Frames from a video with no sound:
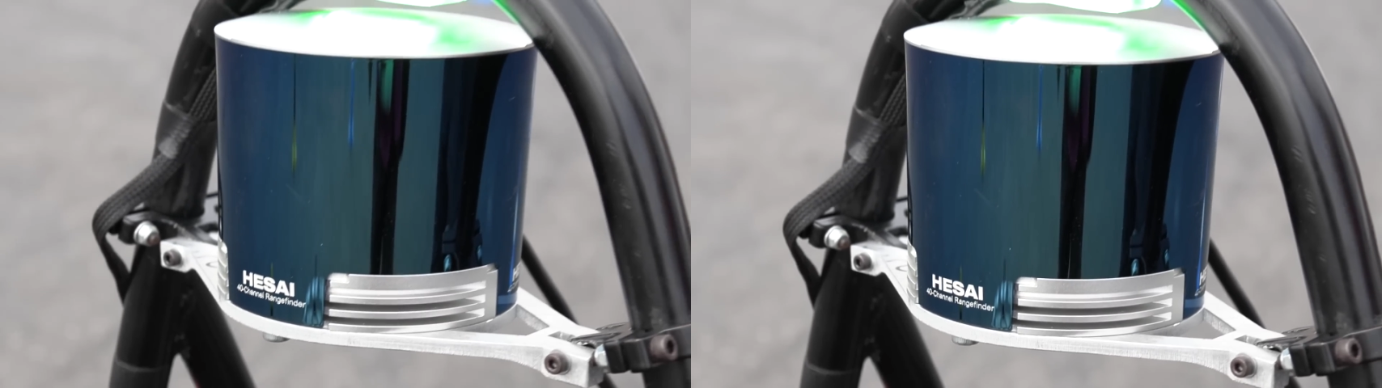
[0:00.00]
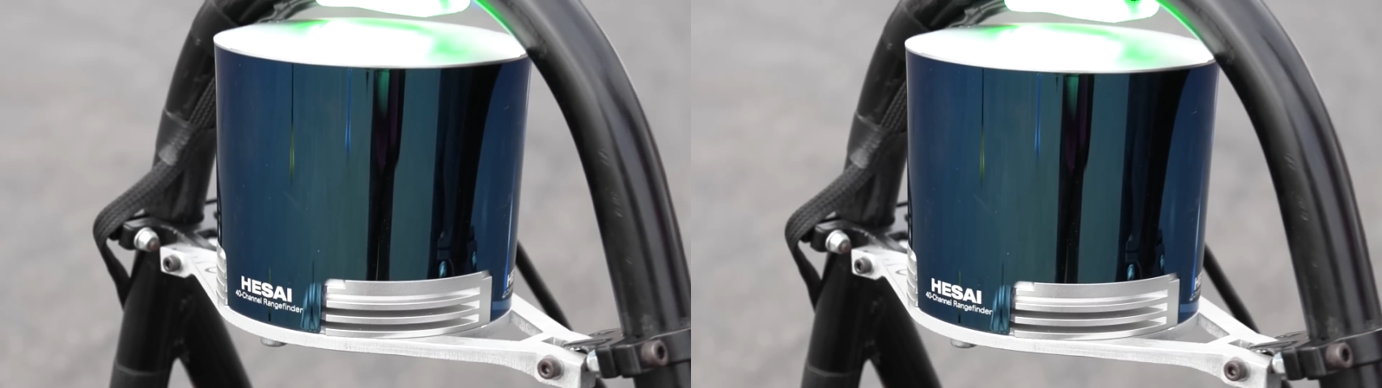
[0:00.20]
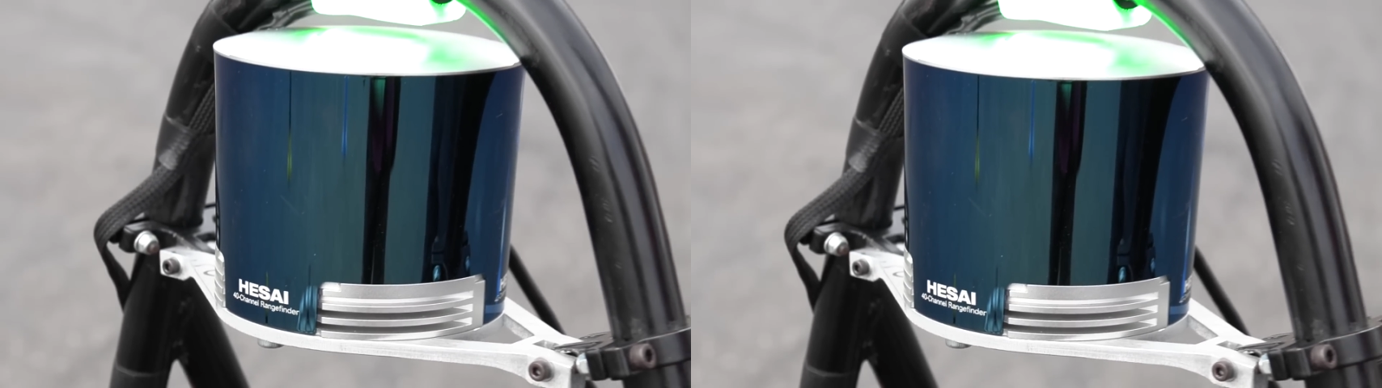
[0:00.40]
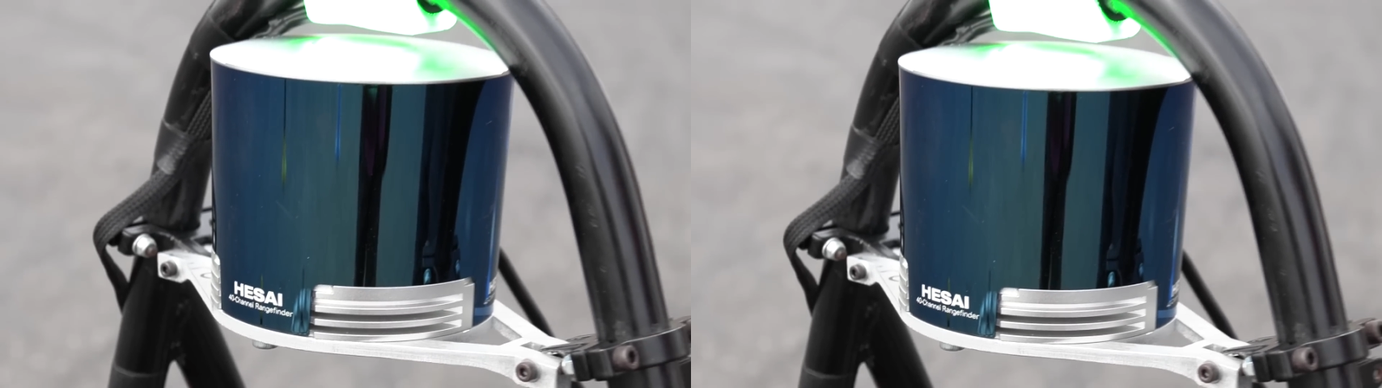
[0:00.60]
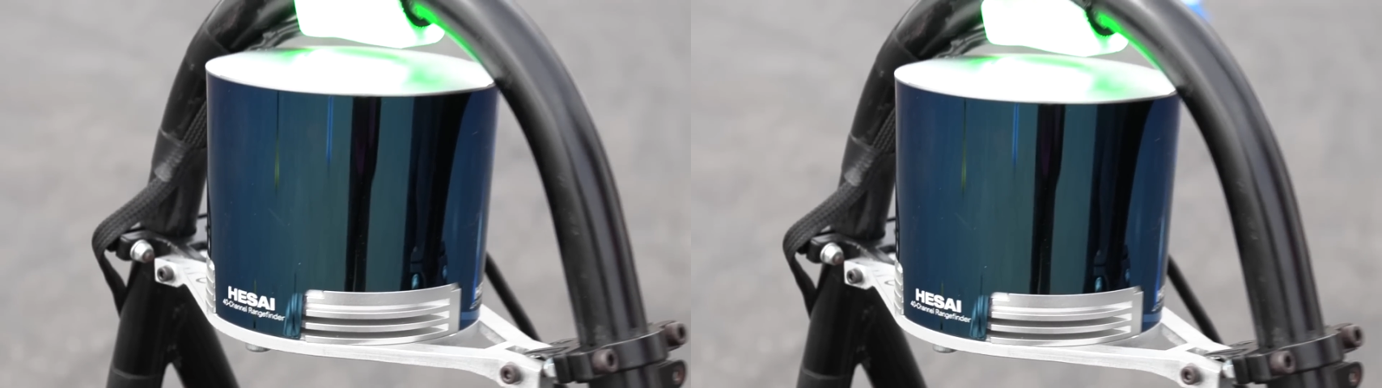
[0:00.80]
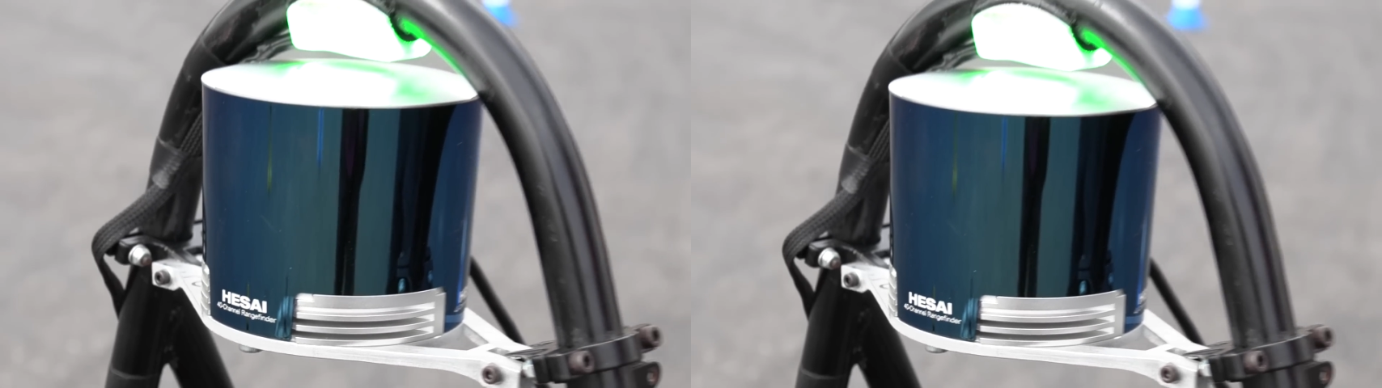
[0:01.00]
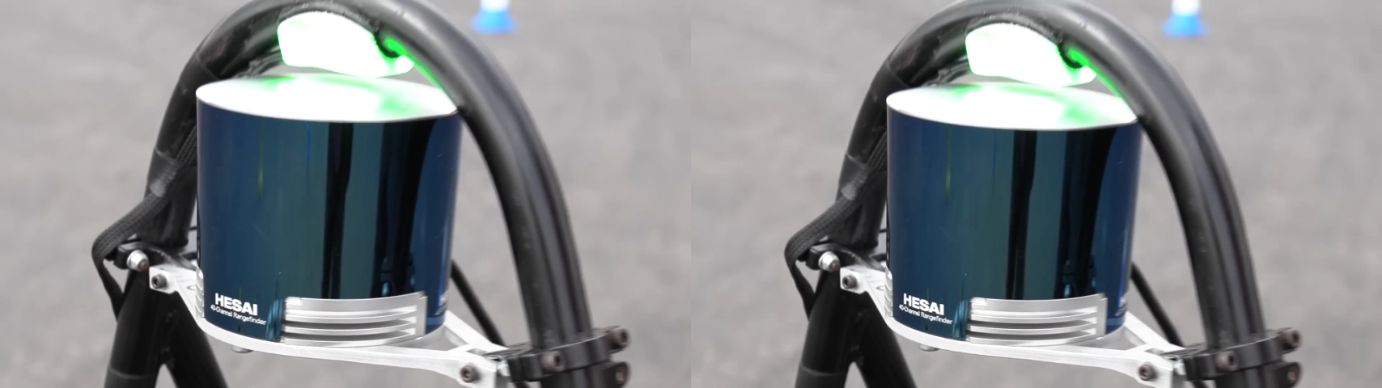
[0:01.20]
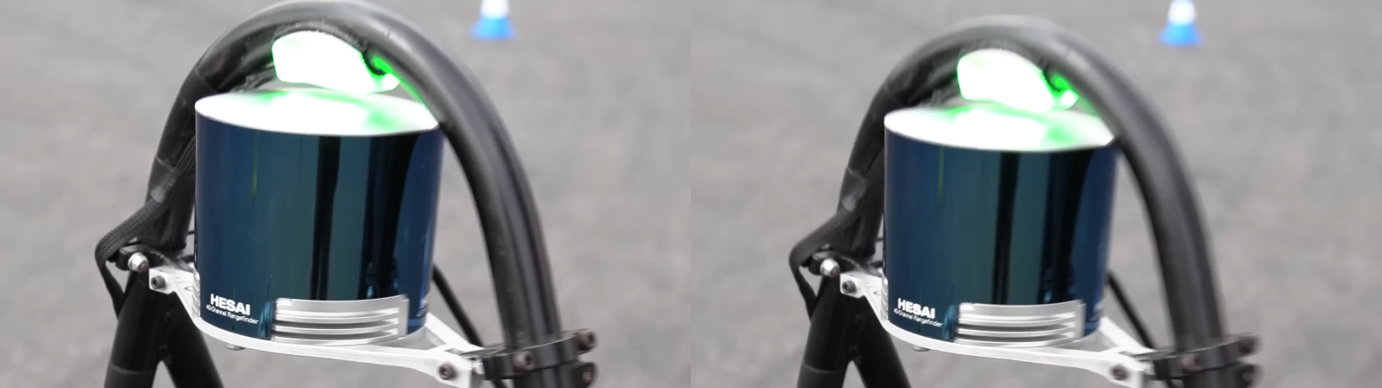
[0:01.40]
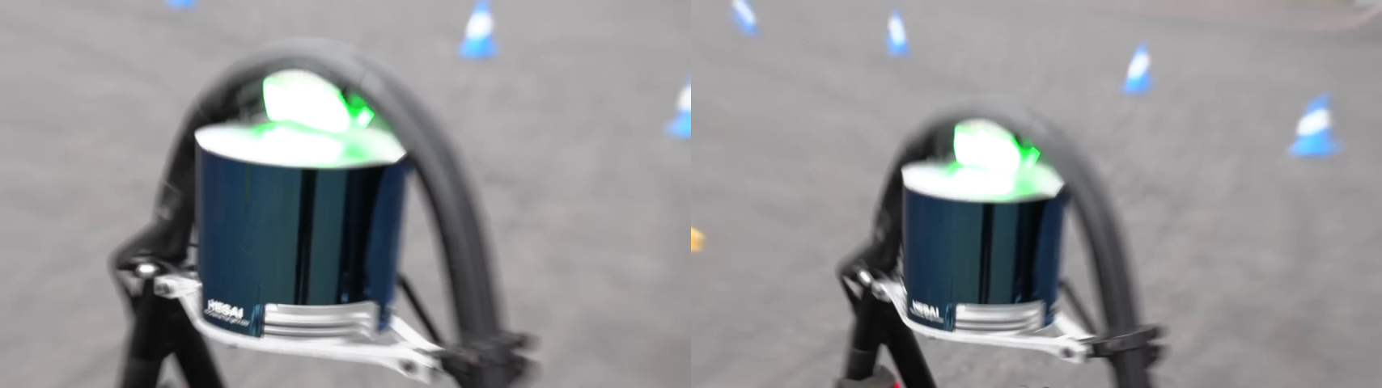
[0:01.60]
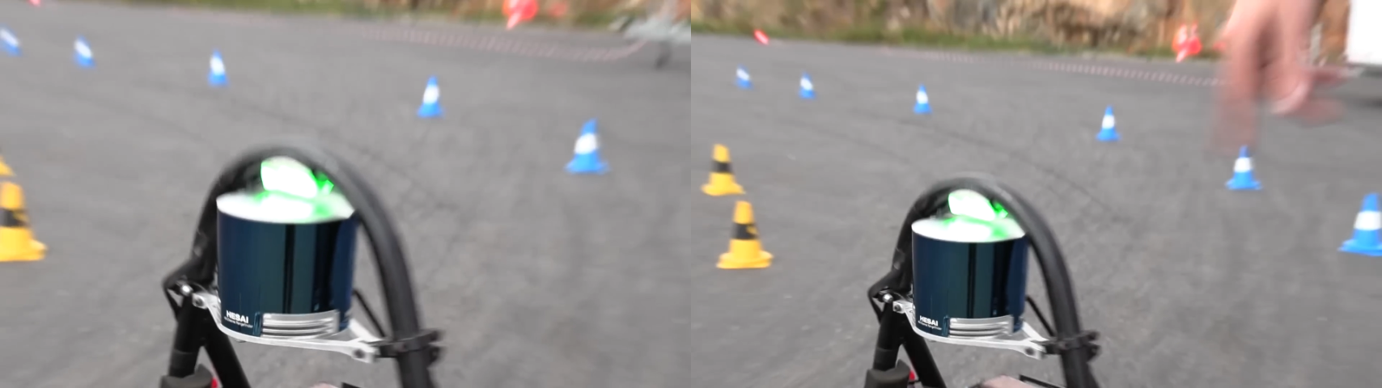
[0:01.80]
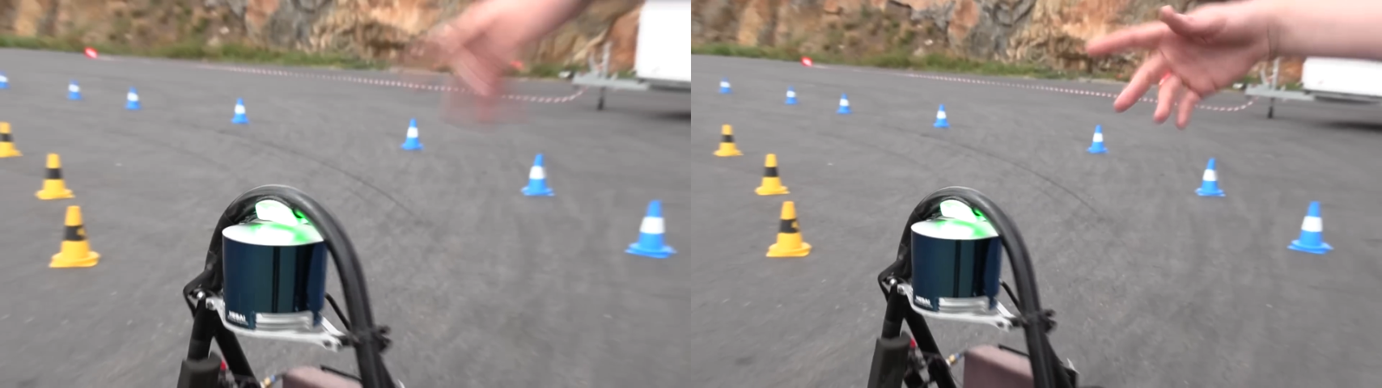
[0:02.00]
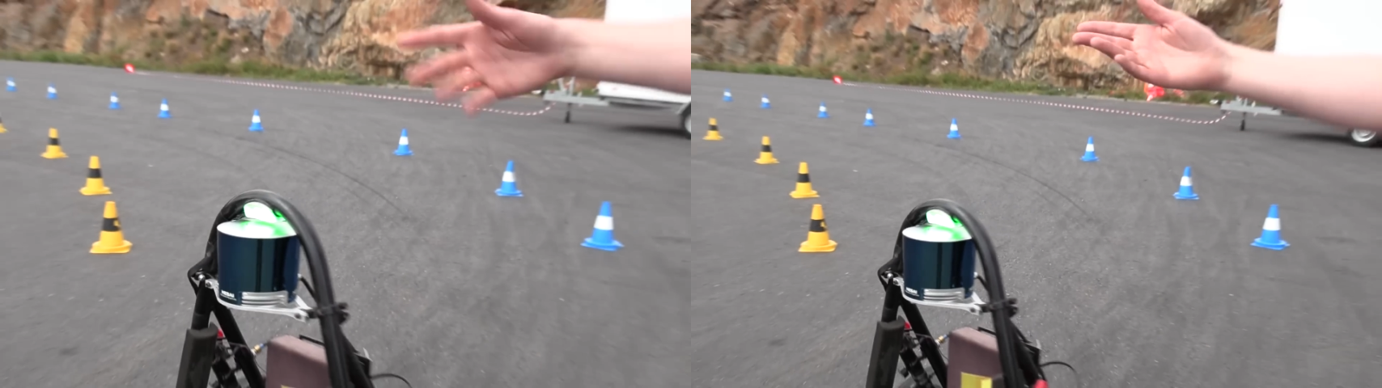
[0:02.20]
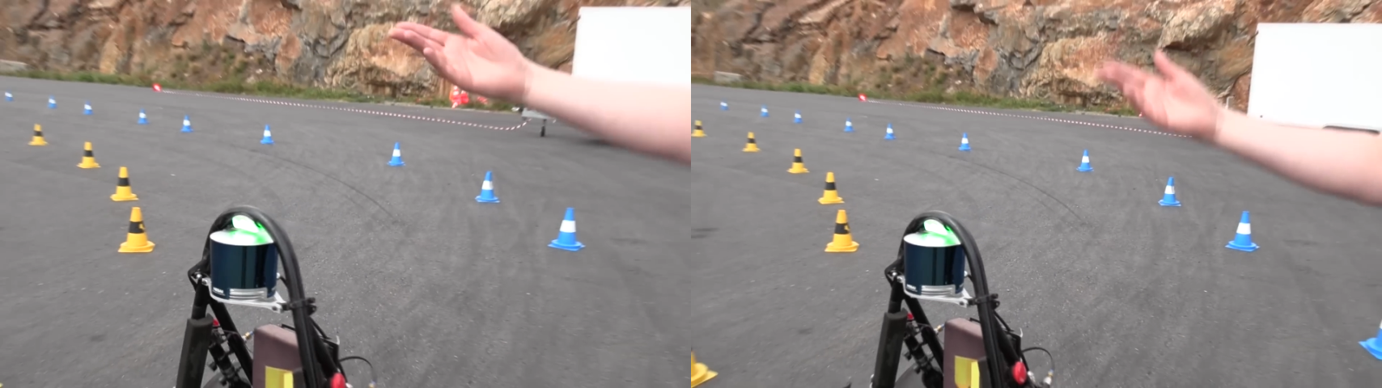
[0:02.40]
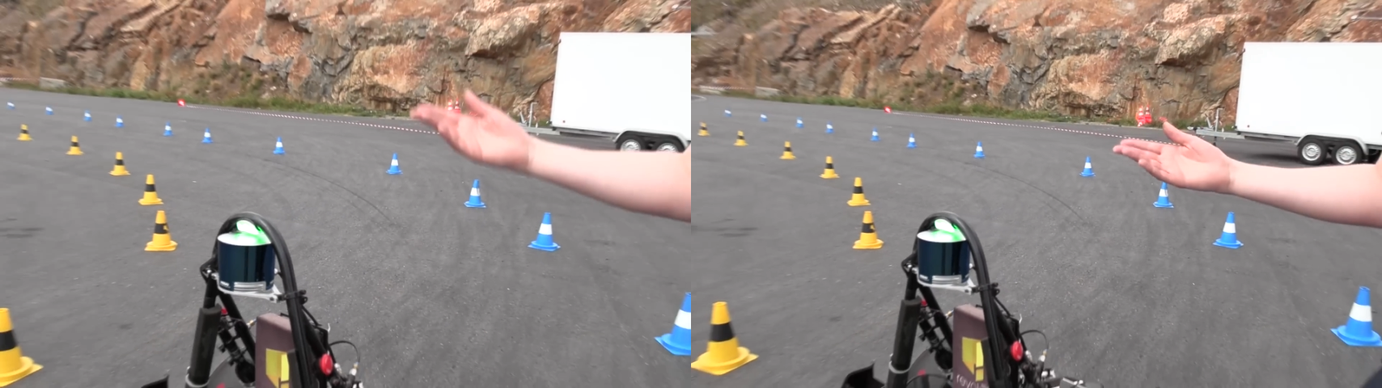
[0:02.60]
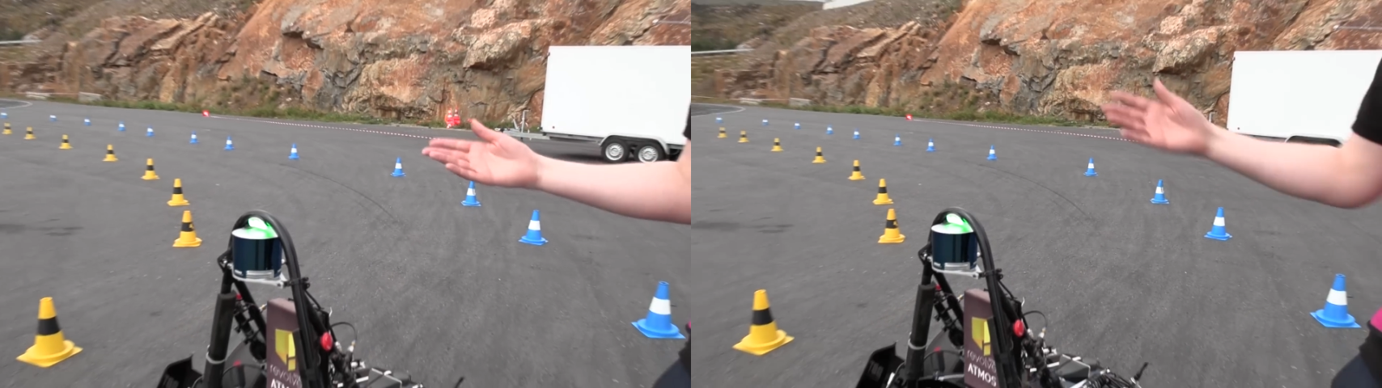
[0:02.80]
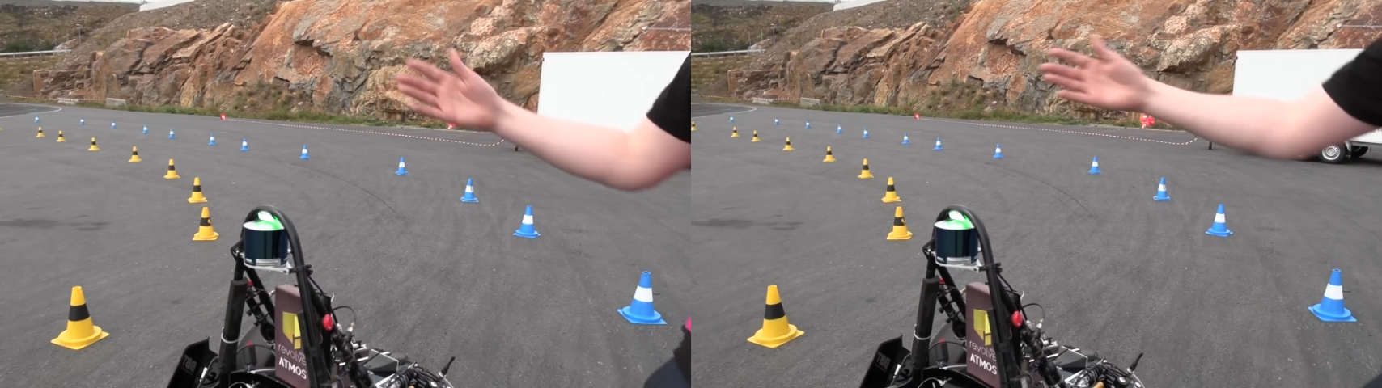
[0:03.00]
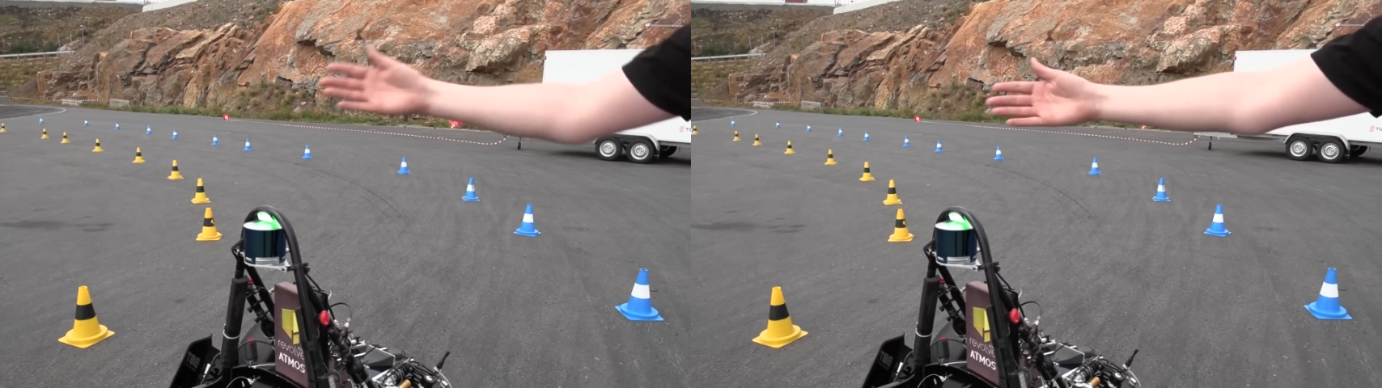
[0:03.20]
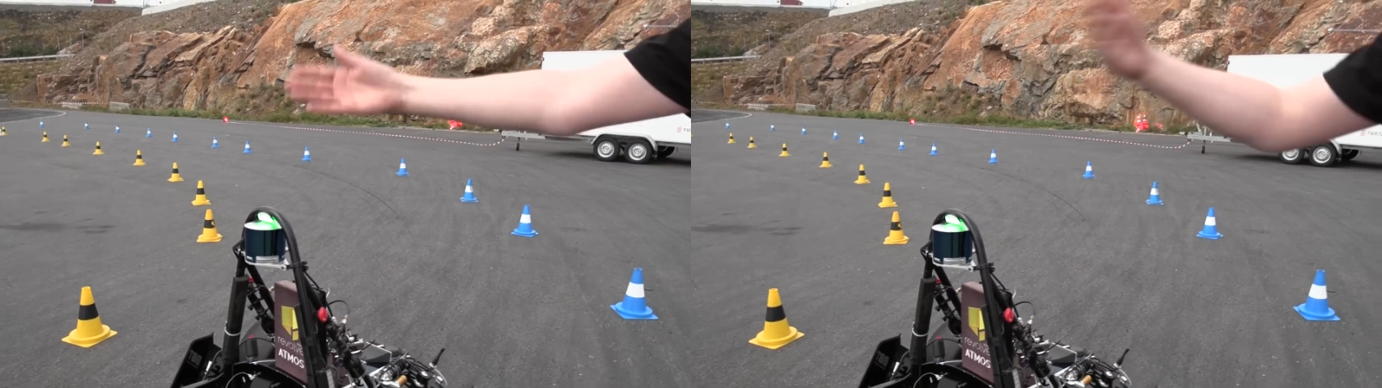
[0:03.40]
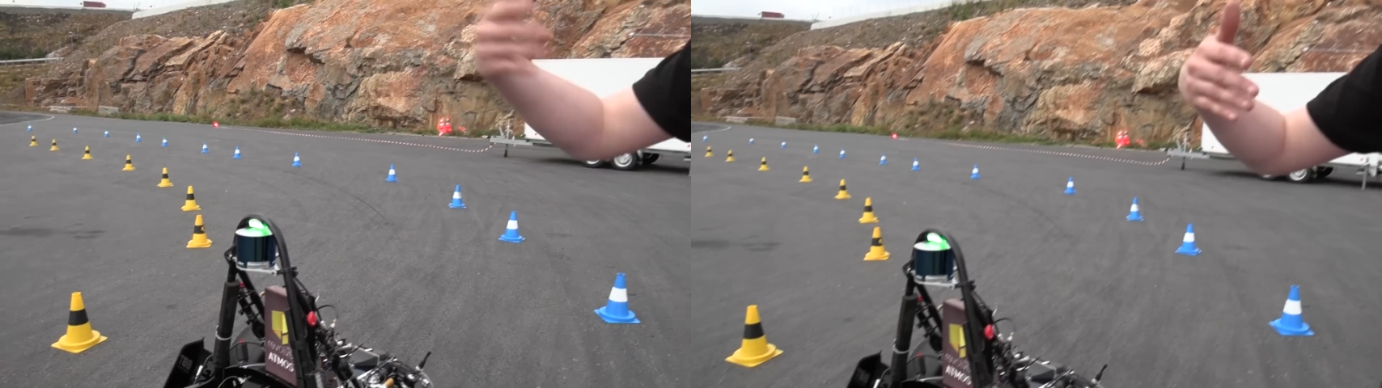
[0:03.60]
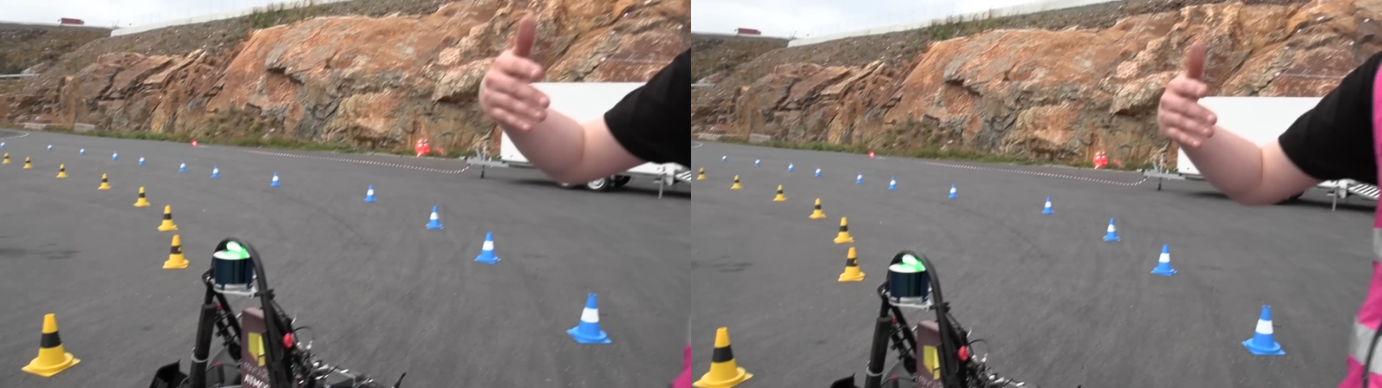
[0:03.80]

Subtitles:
(no speaker visible)